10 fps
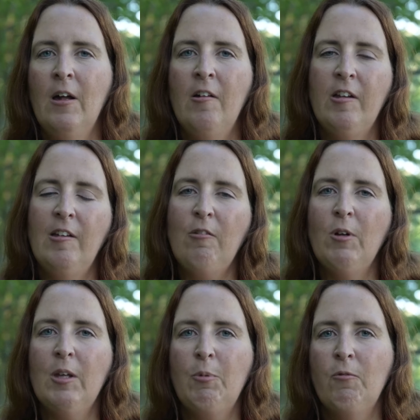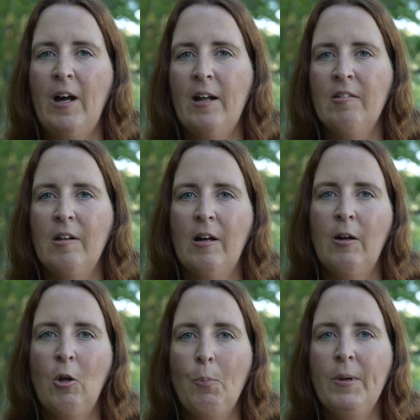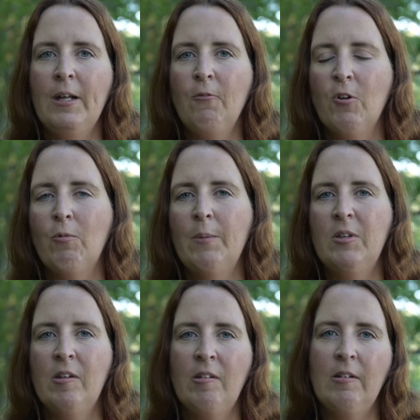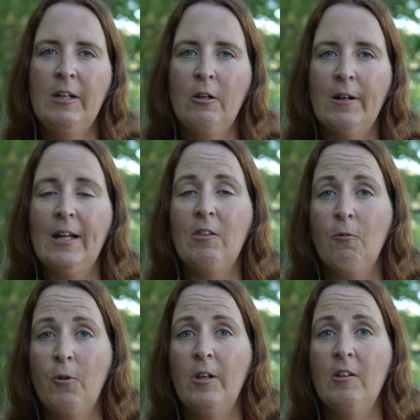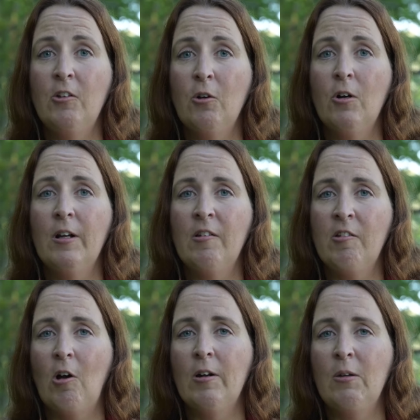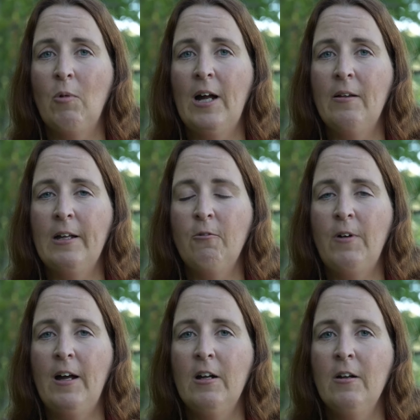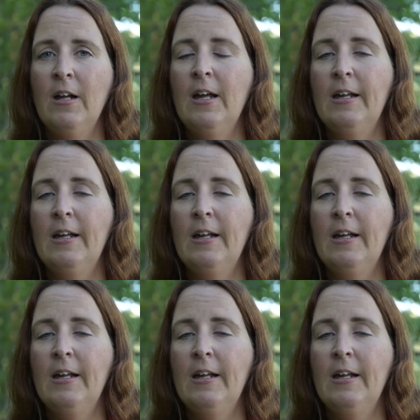So this really provides an opening for women to get their foot in the door and start in wildland fire,